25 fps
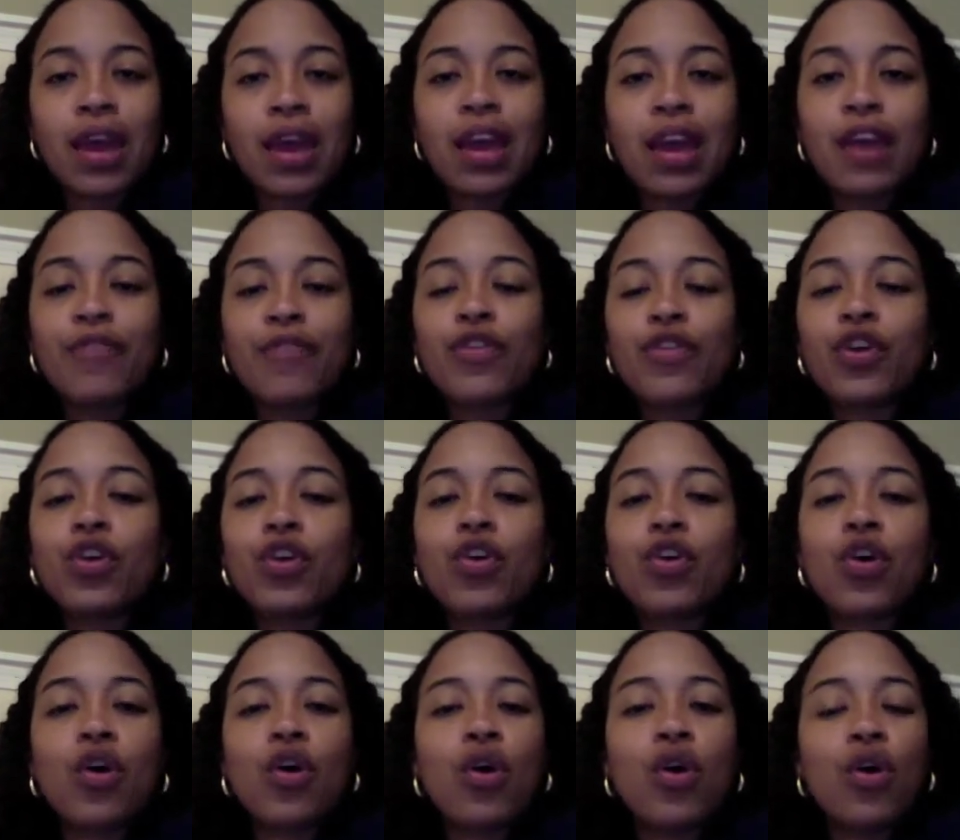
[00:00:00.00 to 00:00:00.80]
if your
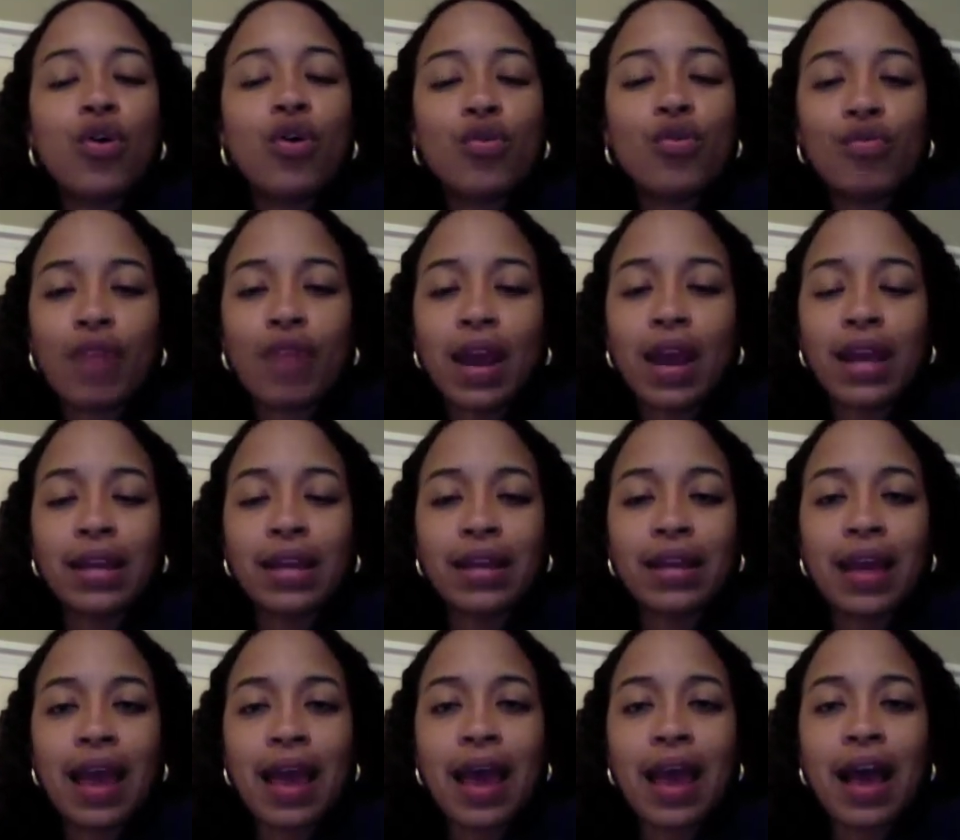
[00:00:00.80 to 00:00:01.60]
goal
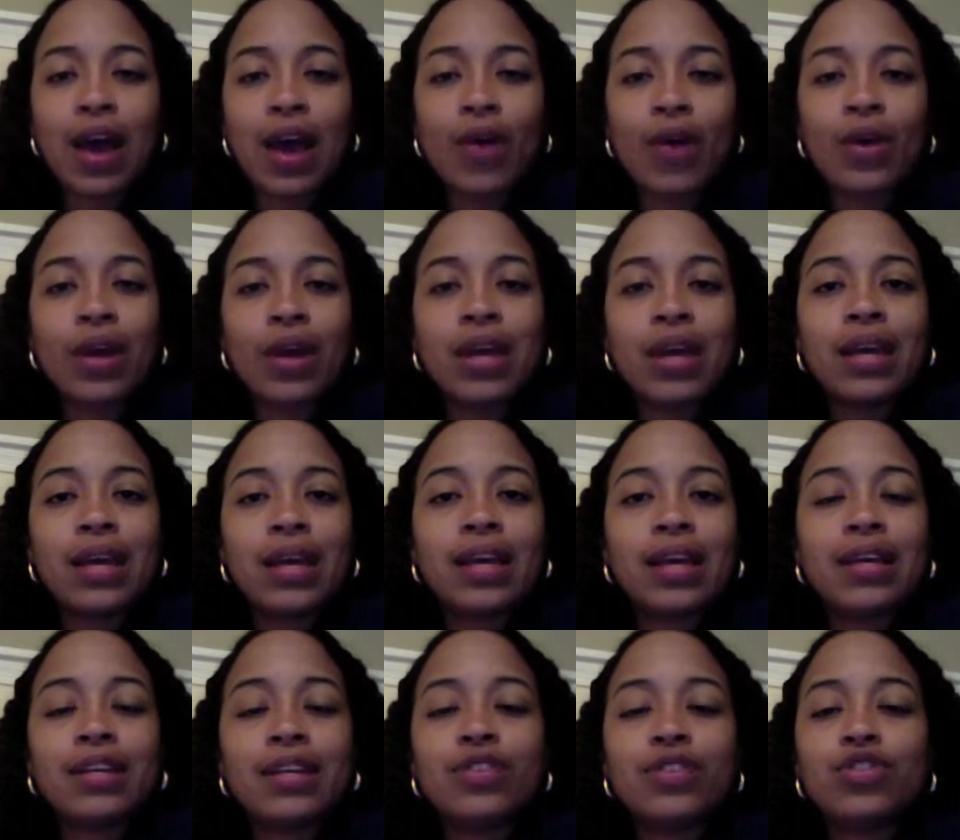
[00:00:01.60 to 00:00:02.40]
right now
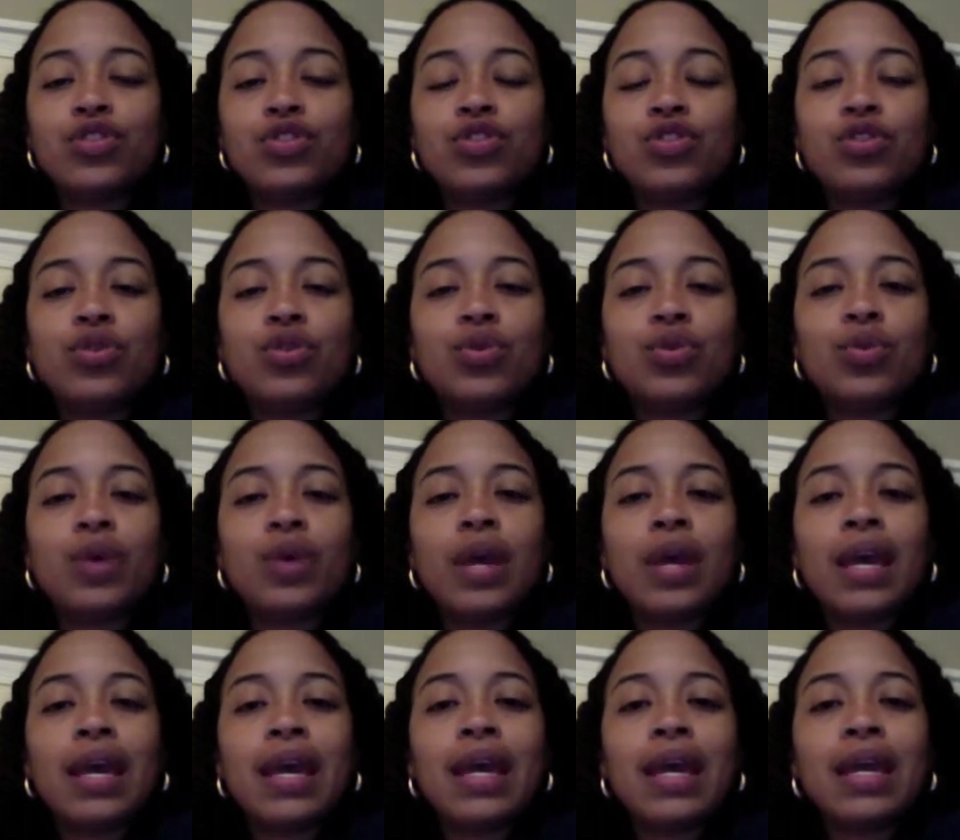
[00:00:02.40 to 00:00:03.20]
is to
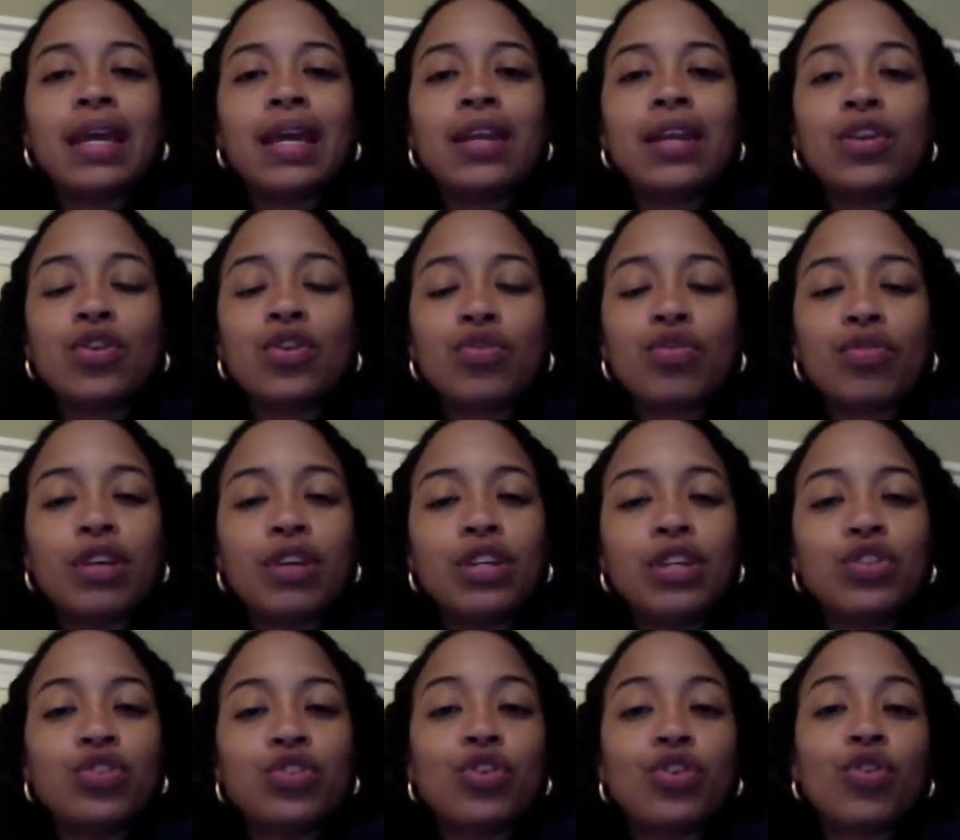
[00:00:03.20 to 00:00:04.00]

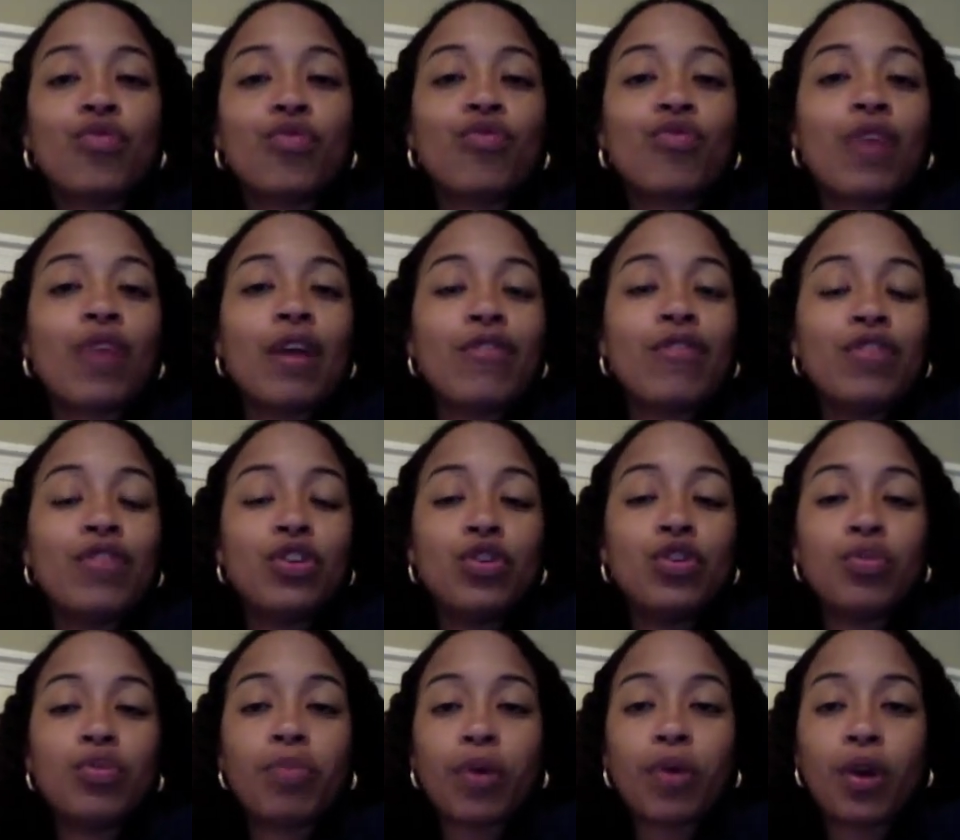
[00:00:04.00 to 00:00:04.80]
increase your
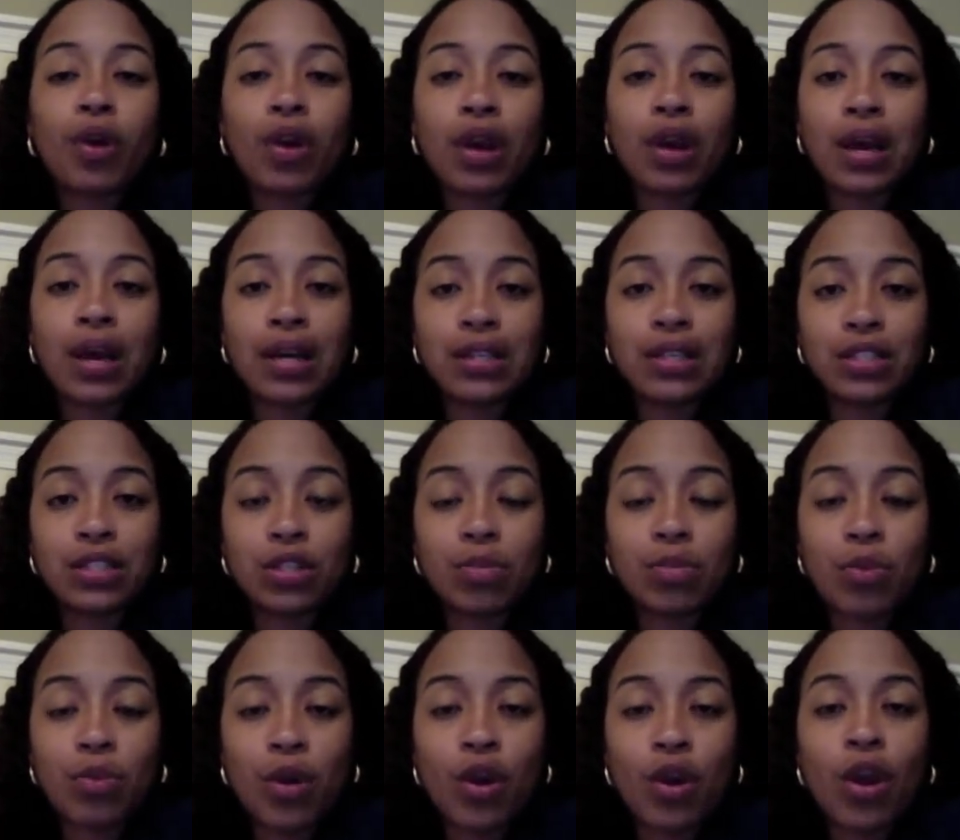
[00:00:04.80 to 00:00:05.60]
revenue per
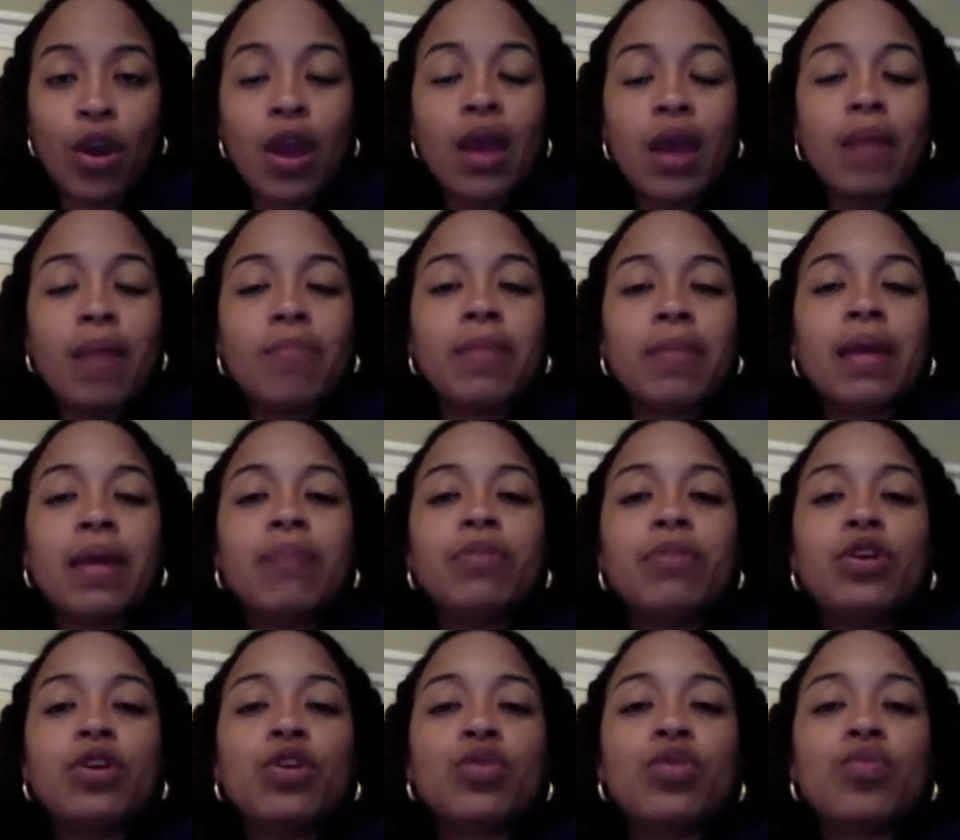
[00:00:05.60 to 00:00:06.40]
customer,
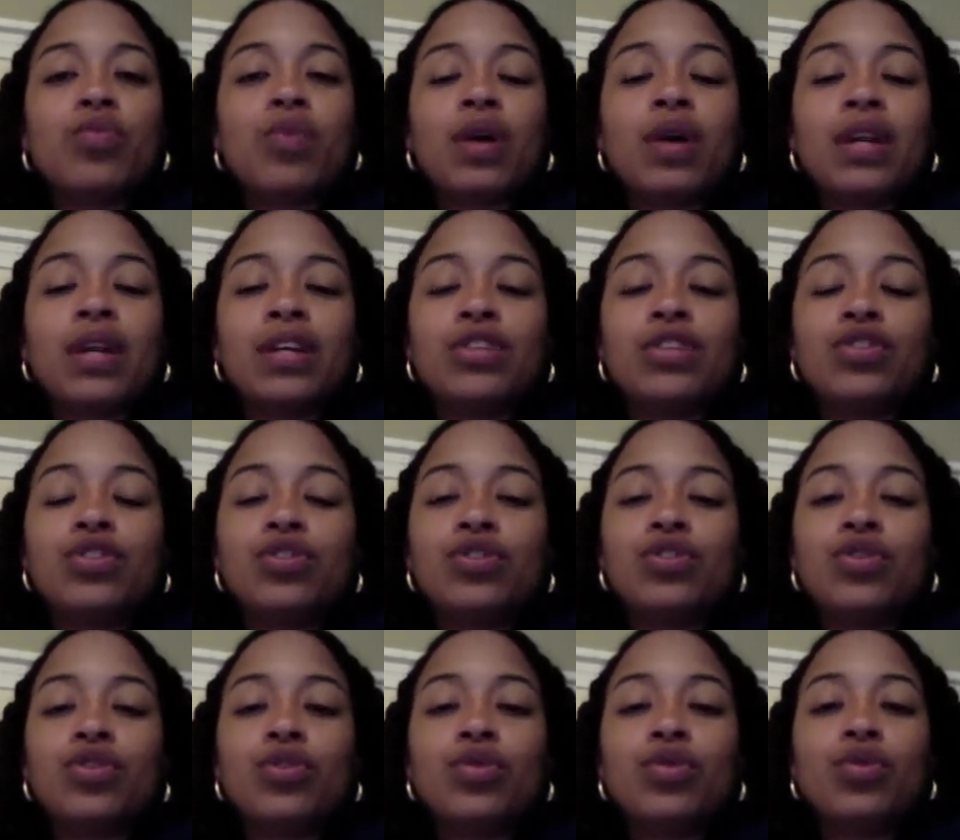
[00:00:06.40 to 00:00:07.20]
maybe you're wanting
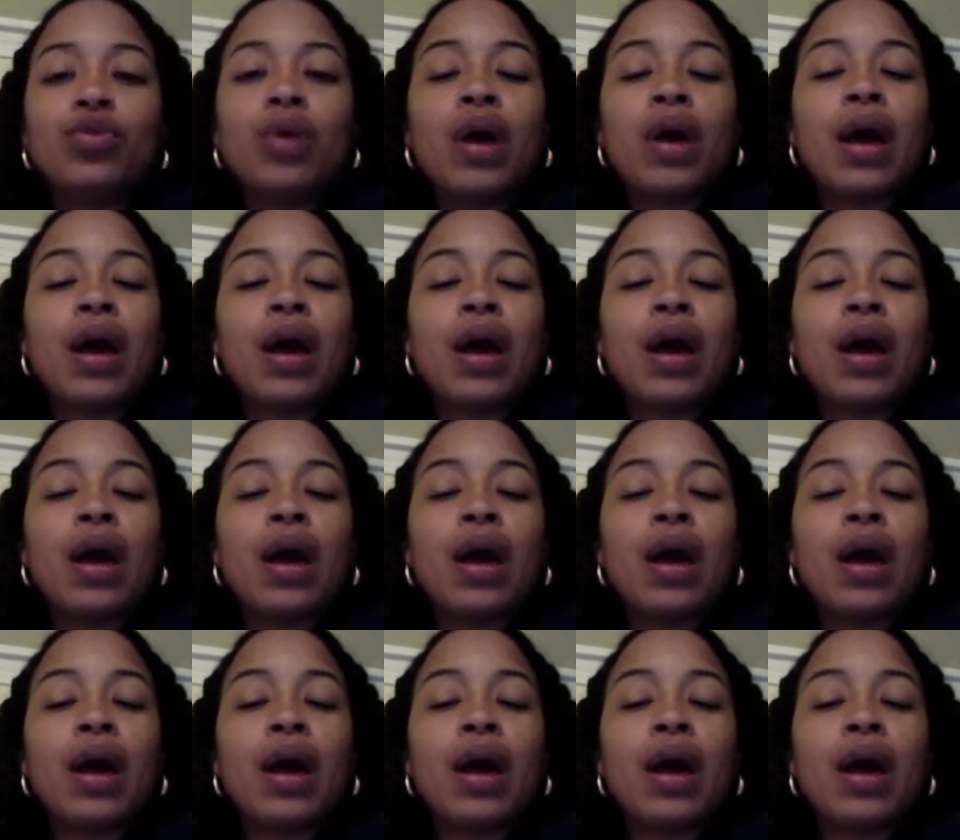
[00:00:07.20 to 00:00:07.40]
to